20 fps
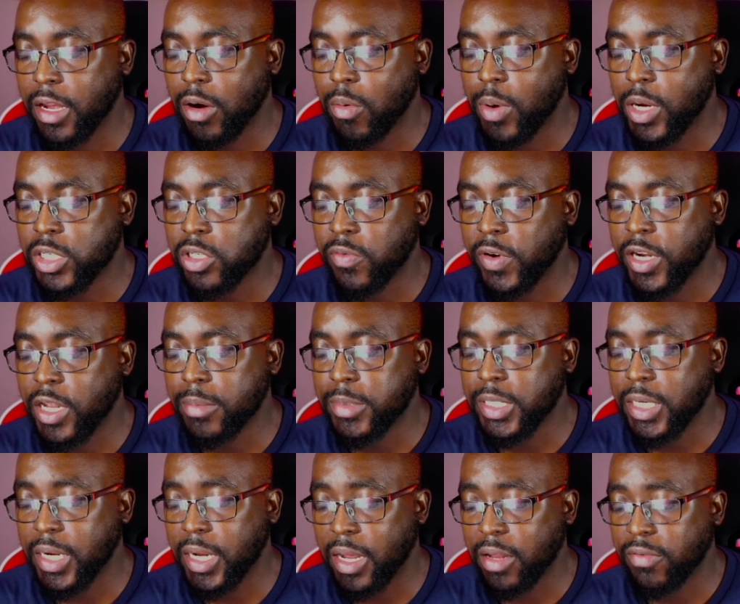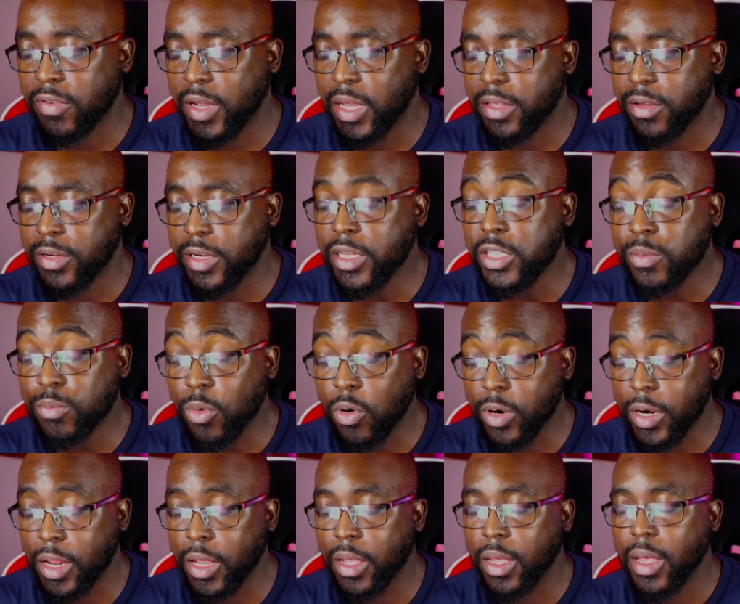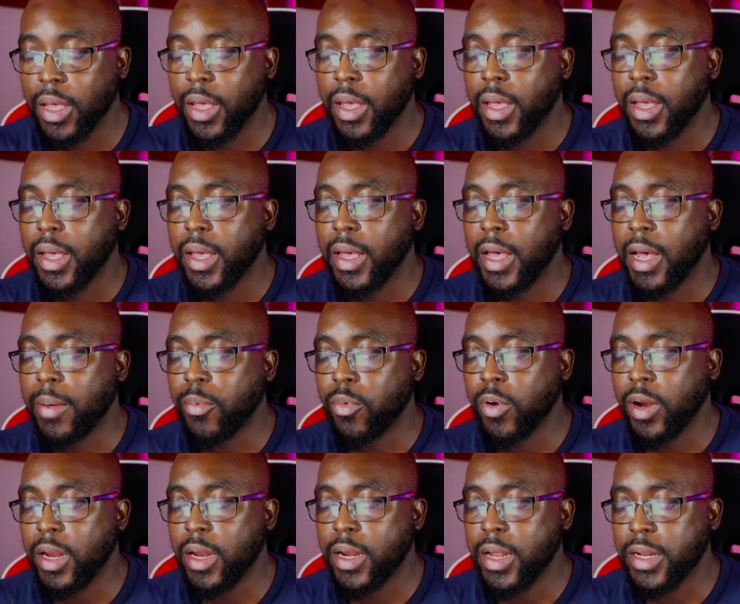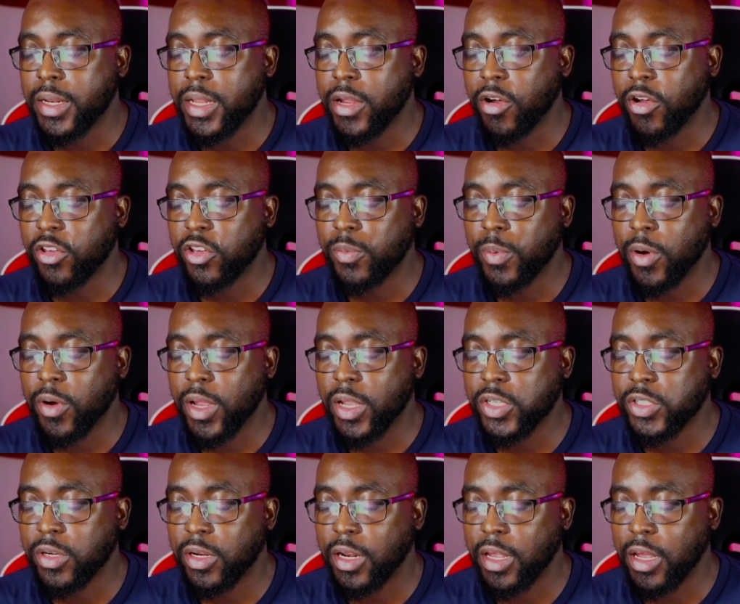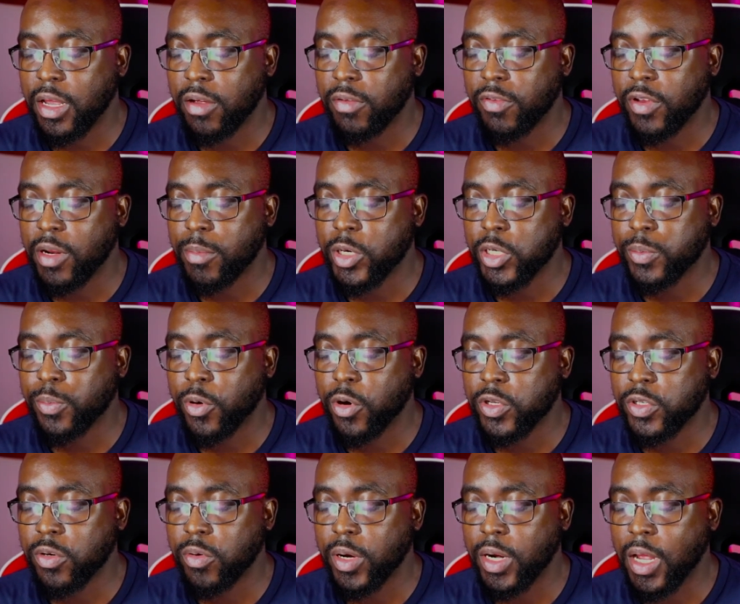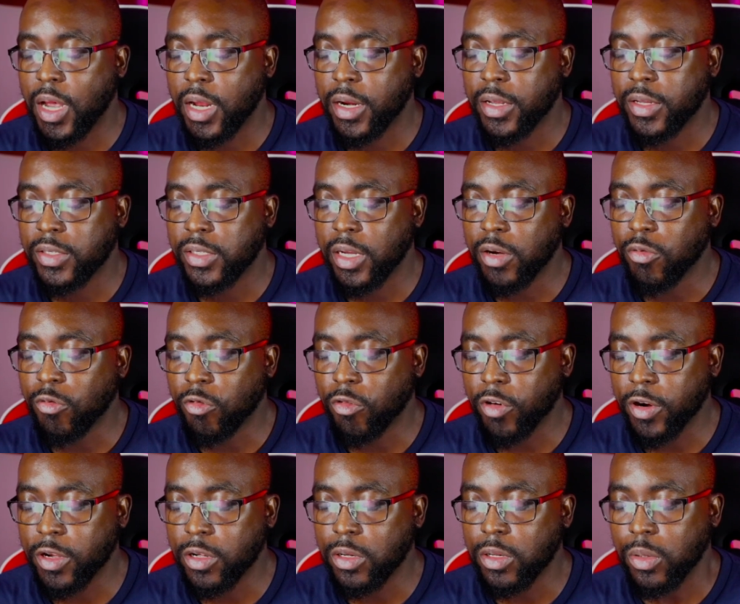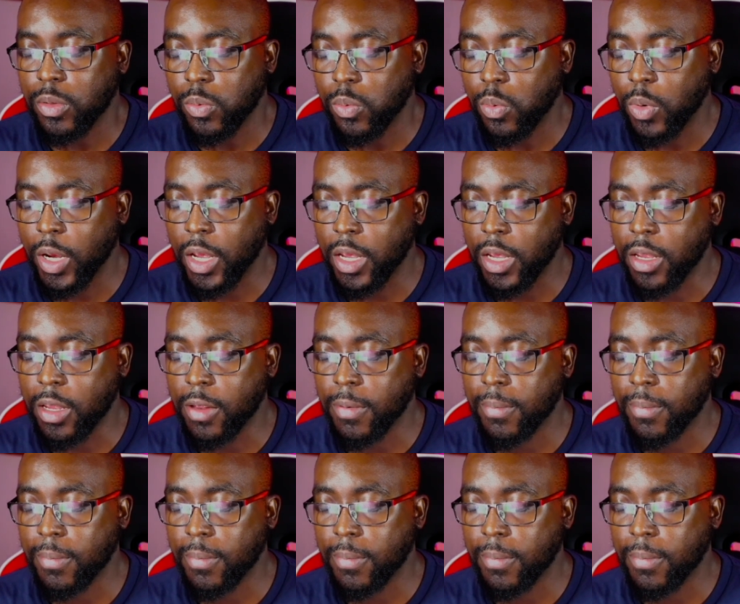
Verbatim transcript: Watch over them tonight, Father. This morning, I pray that they experience your love in a much personal and honest and real way.